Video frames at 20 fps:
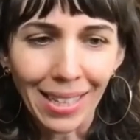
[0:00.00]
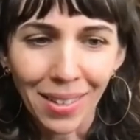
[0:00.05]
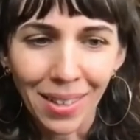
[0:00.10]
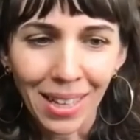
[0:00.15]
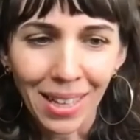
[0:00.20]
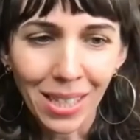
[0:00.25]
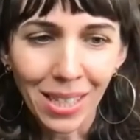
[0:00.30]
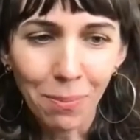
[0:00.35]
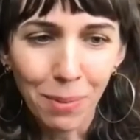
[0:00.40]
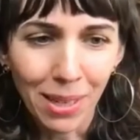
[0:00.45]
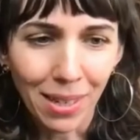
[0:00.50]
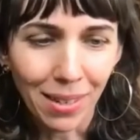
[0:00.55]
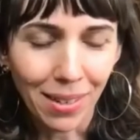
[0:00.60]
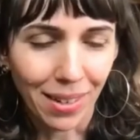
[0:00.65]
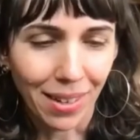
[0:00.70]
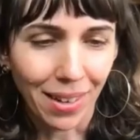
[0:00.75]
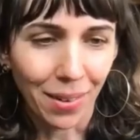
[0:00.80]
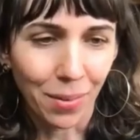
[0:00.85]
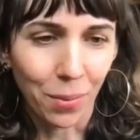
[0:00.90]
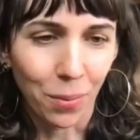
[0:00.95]
so that's
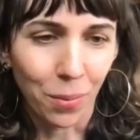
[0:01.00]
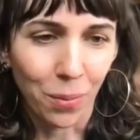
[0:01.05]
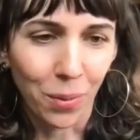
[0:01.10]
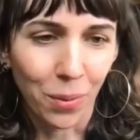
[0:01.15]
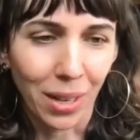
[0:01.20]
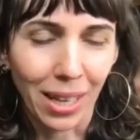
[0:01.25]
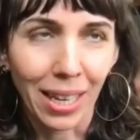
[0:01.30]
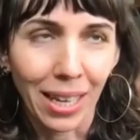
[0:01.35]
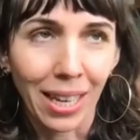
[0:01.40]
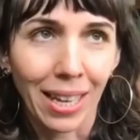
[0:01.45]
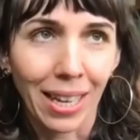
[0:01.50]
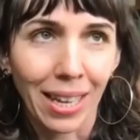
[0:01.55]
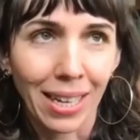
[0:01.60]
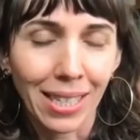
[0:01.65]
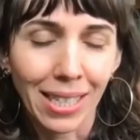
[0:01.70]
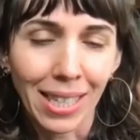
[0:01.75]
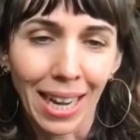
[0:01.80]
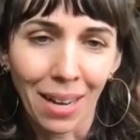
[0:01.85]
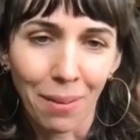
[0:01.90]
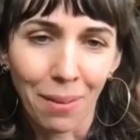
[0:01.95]
been a really
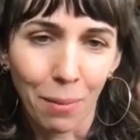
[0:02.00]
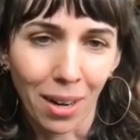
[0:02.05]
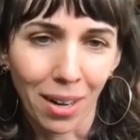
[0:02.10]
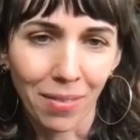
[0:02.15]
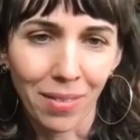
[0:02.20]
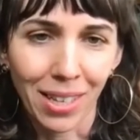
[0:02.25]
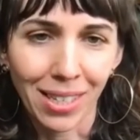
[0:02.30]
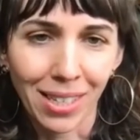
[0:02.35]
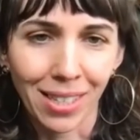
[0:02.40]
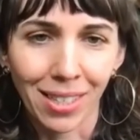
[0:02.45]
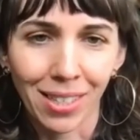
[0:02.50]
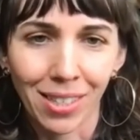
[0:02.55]
exciting part of this,